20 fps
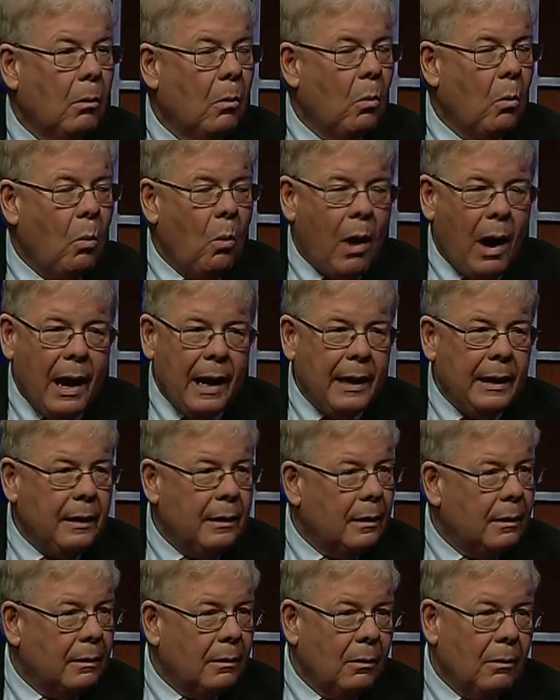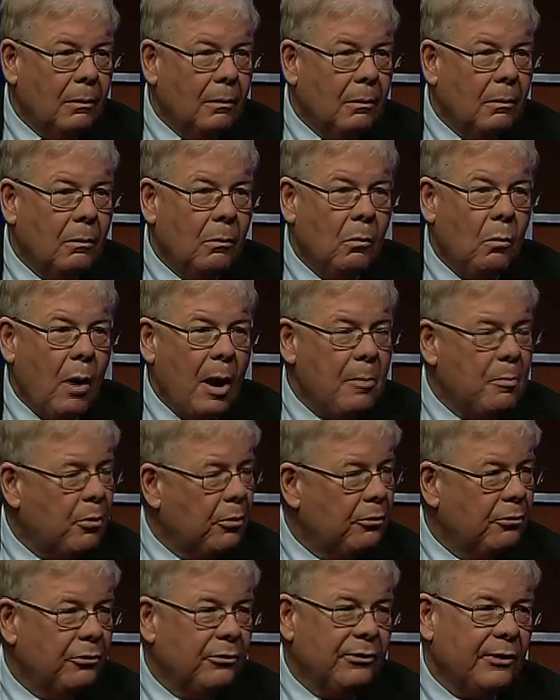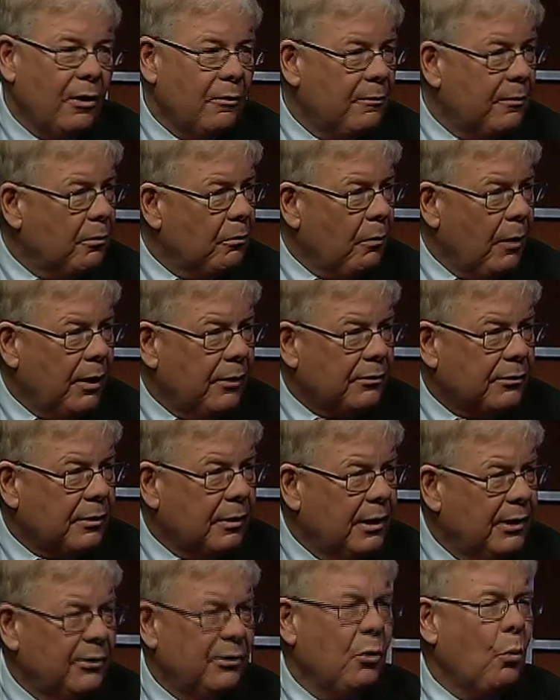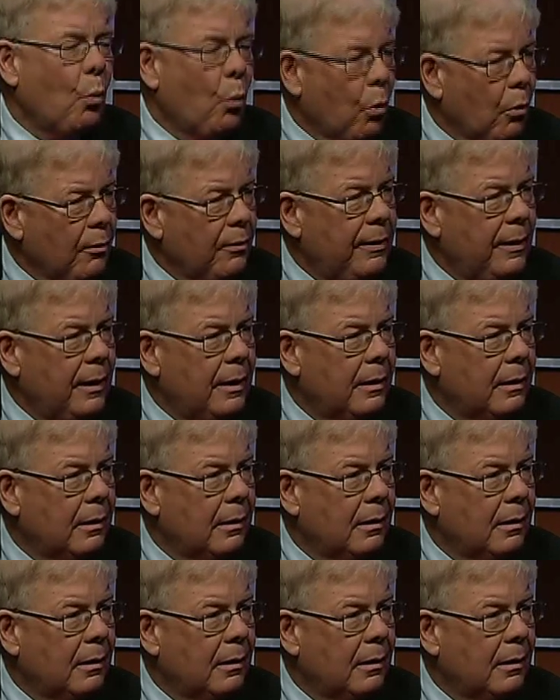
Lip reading: Why put yourself at risk? Is it worth it?